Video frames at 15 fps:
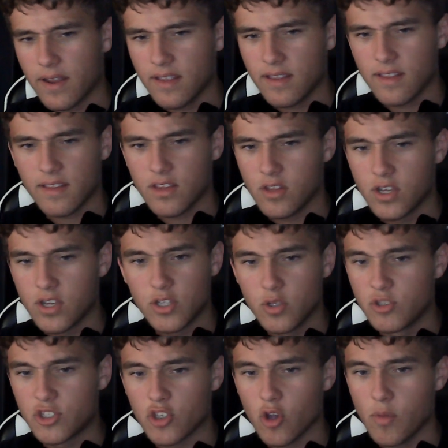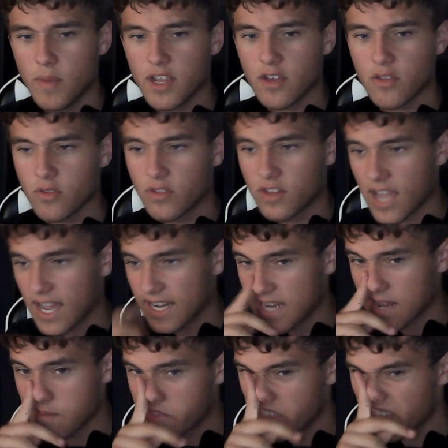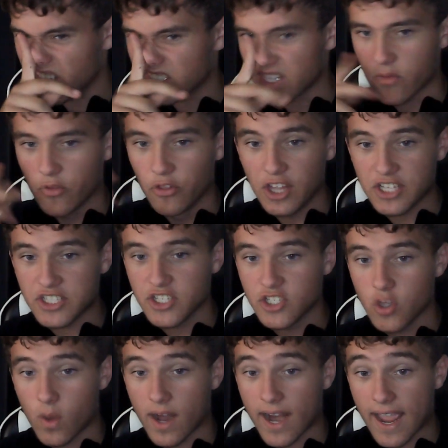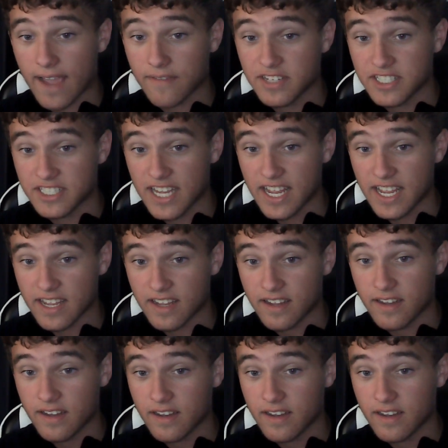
it. You could do so many other goddamn things. Like, listen to what I have to say.